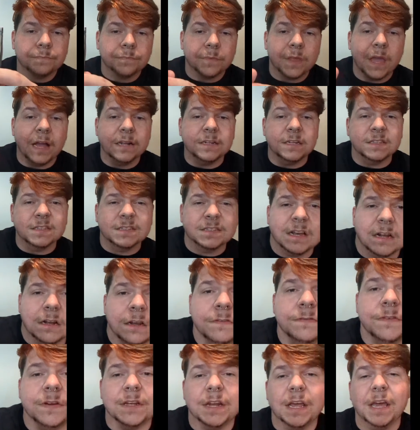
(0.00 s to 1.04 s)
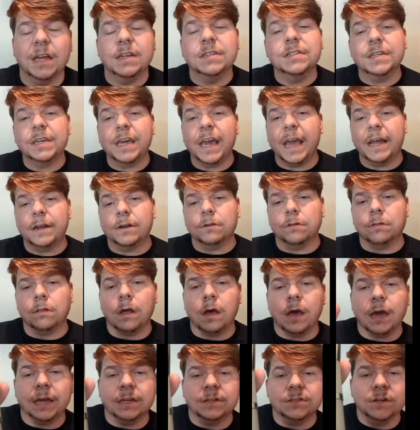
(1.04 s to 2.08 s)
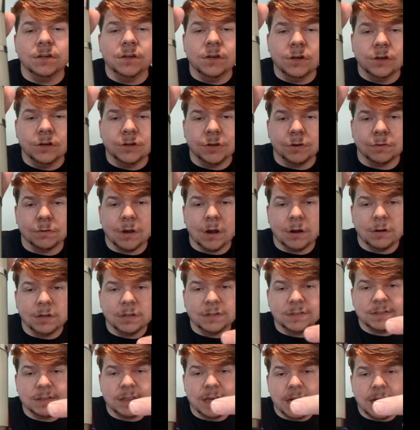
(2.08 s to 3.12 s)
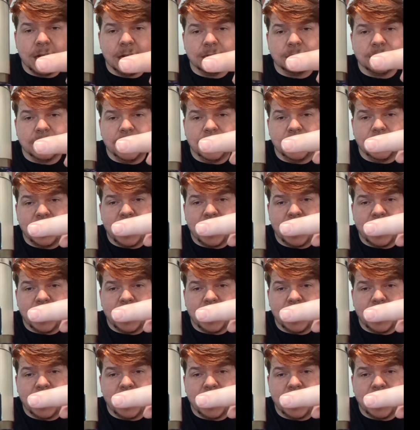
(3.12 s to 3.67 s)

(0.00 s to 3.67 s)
And instead of an indicator light, you'll notice that it